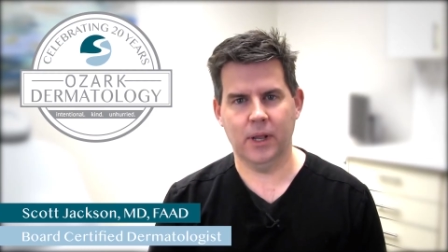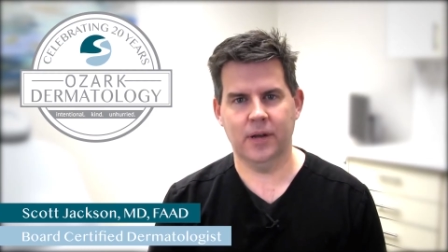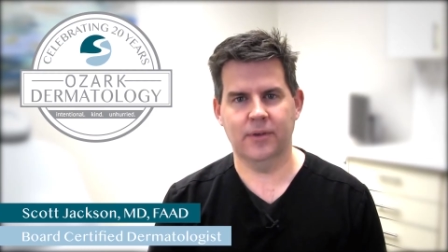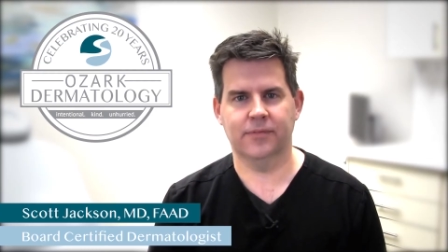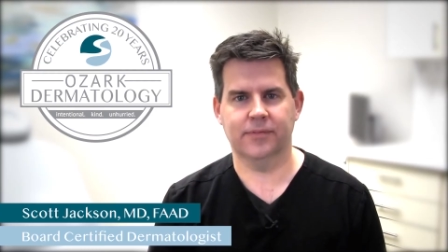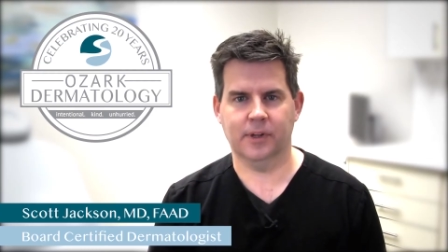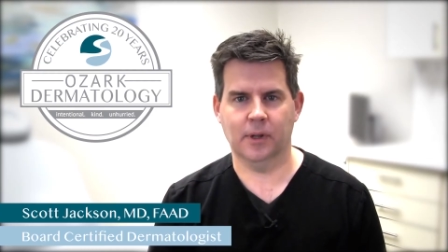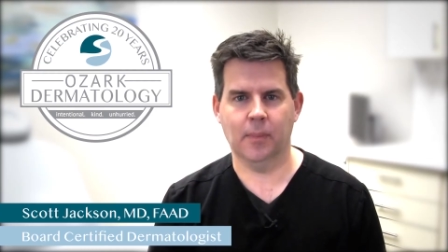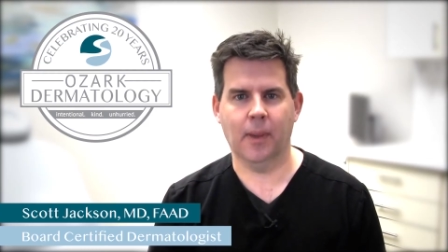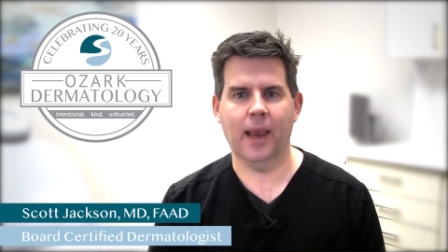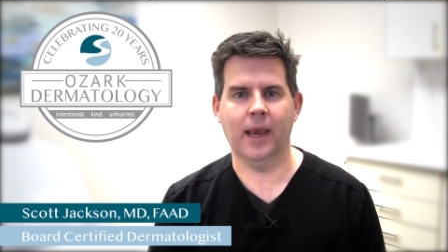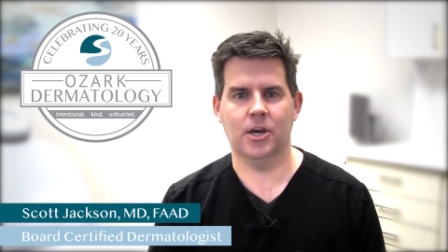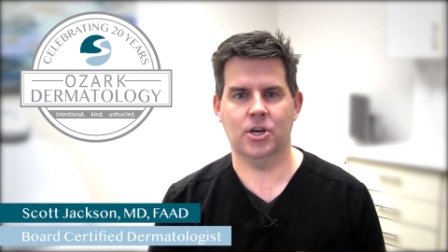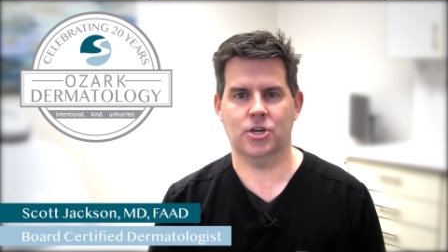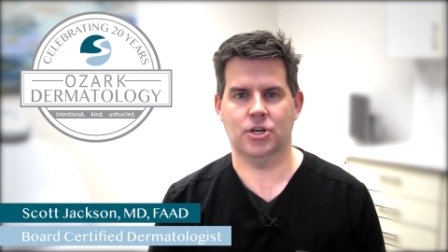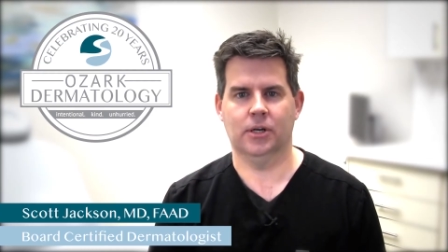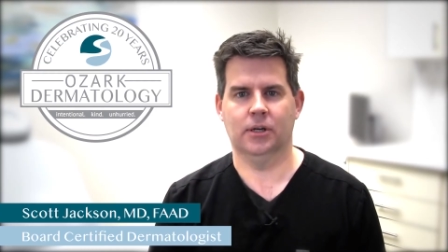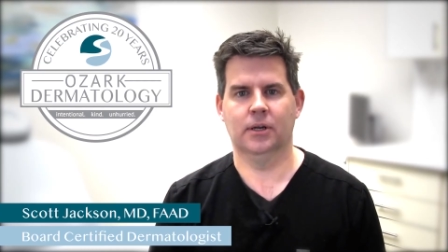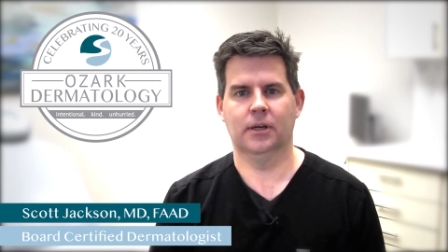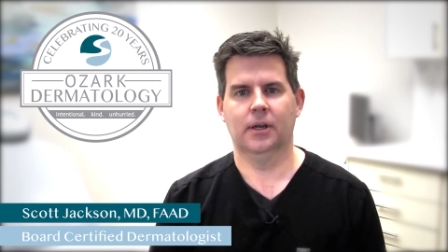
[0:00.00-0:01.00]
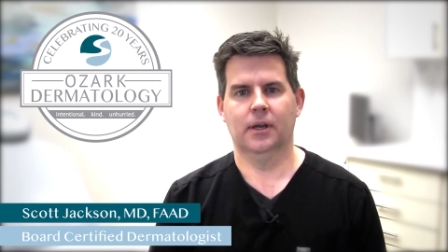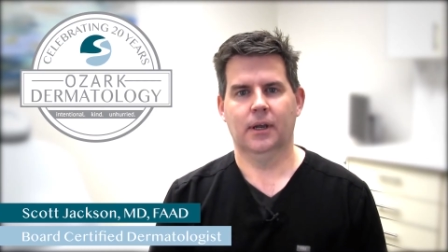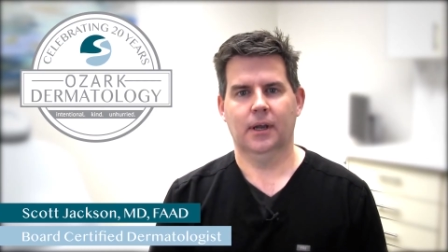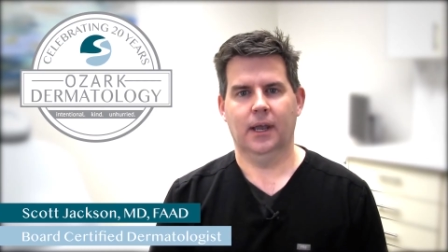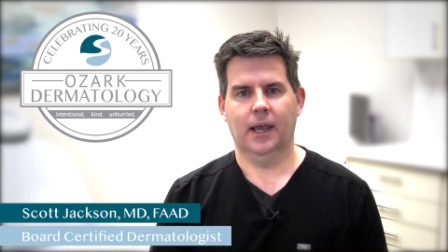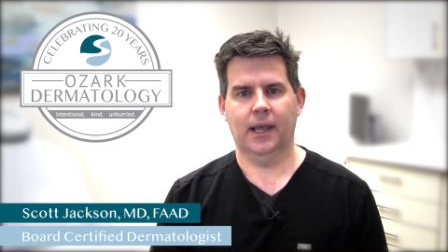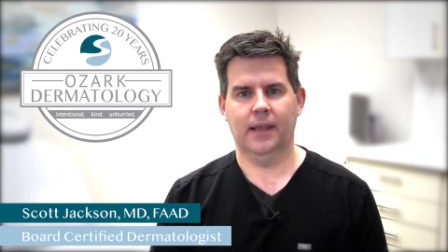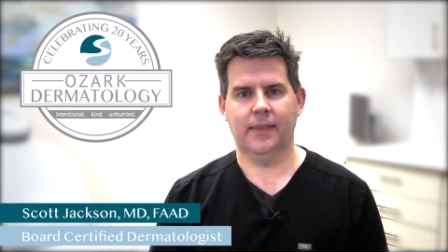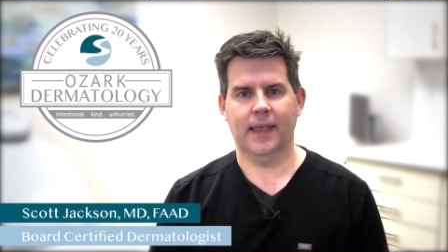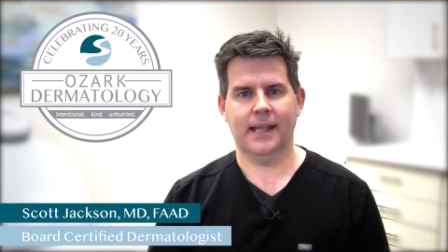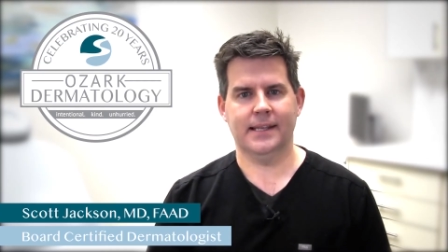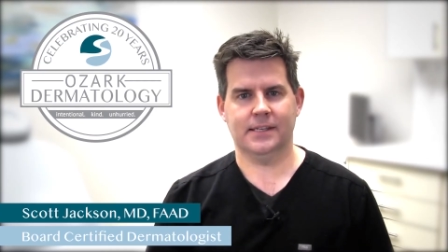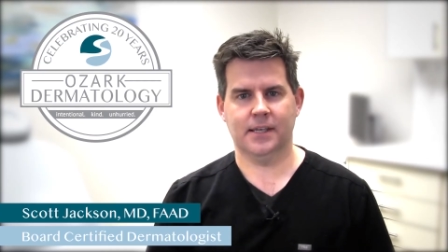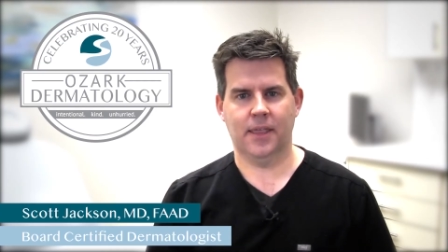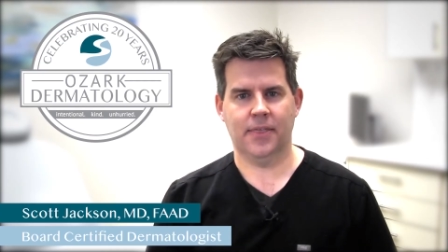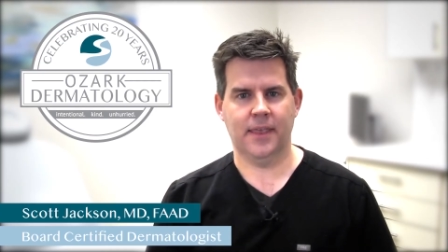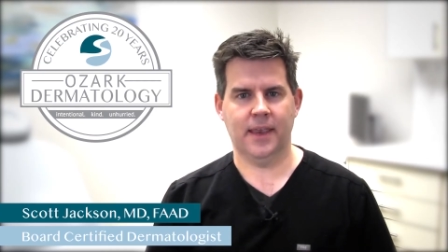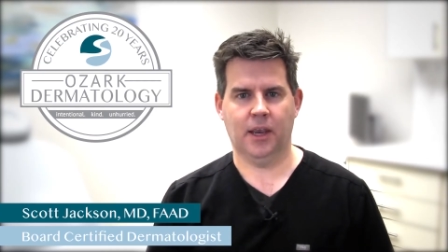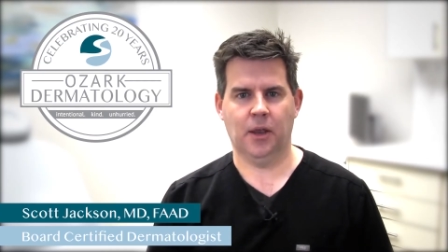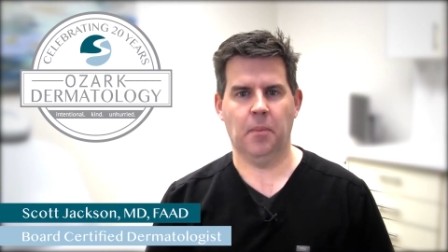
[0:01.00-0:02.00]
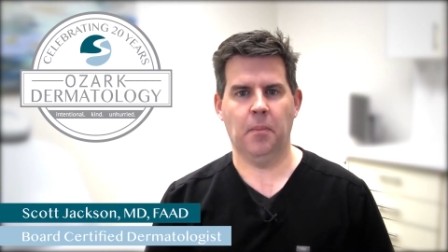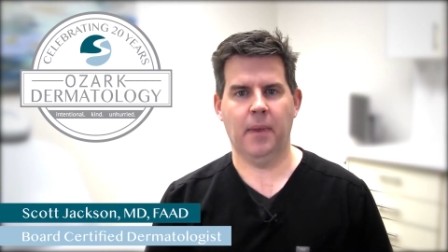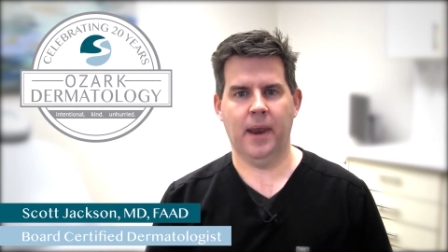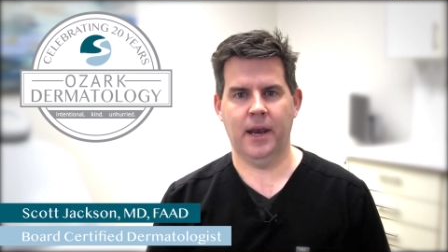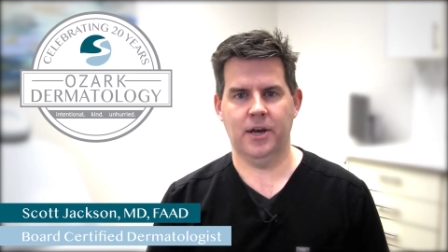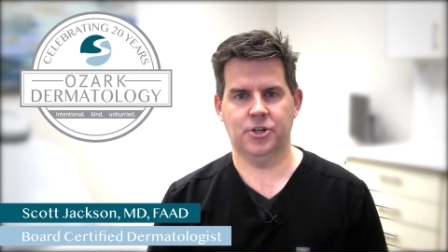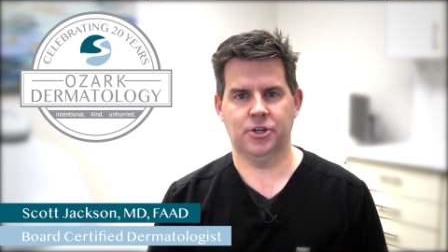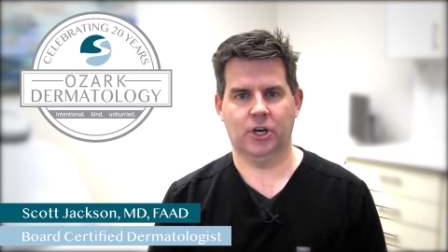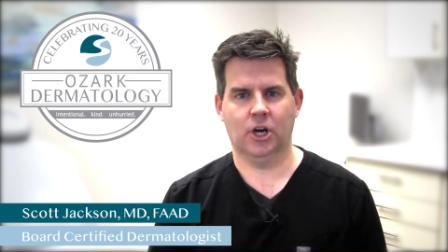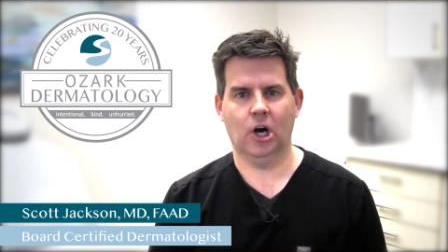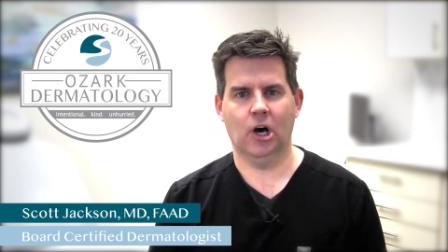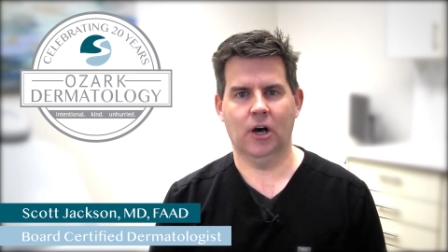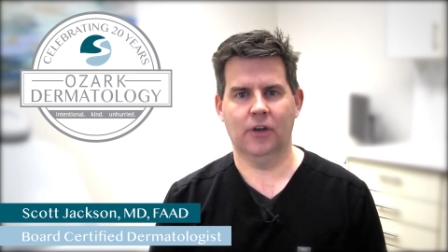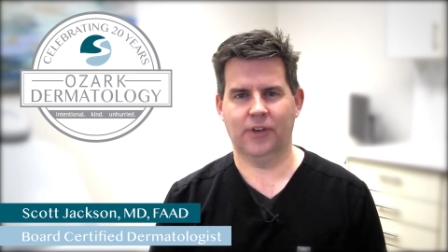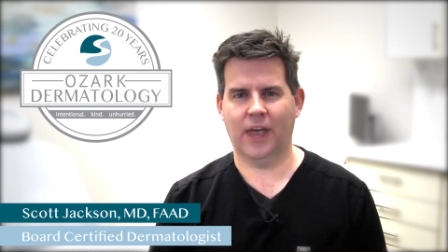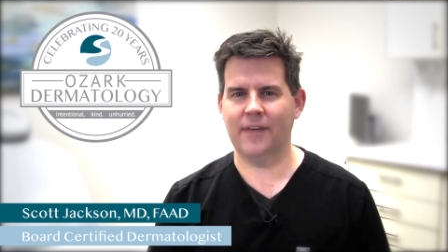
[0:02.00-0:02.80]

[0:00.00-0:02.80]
inflammation, and that's, I think, a major cause.